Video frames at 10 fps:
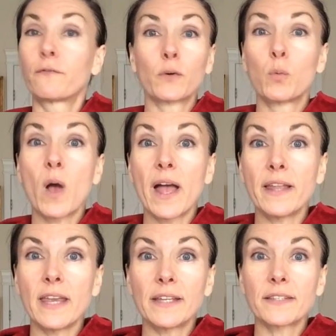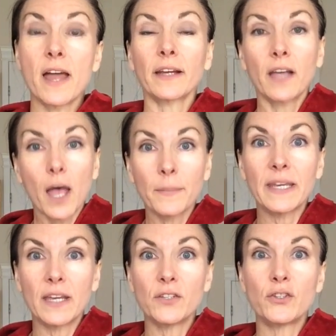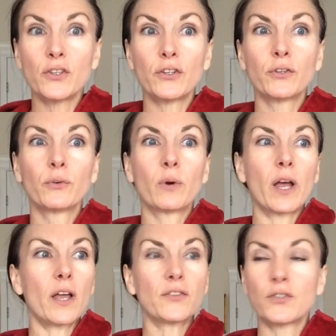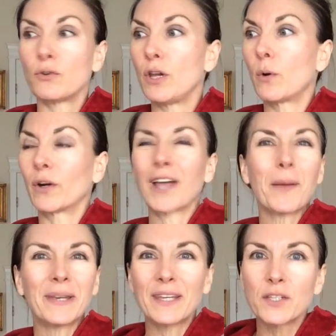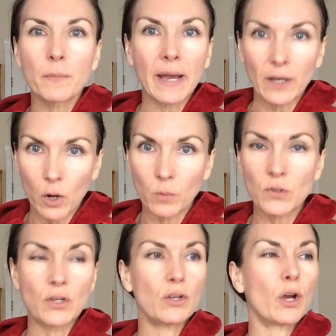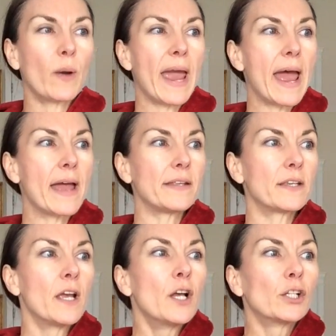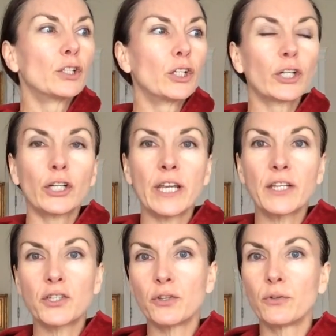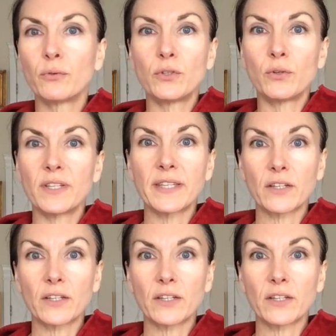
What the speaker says: for one, it's not coming into a studio or coming into my home studio and learning to do this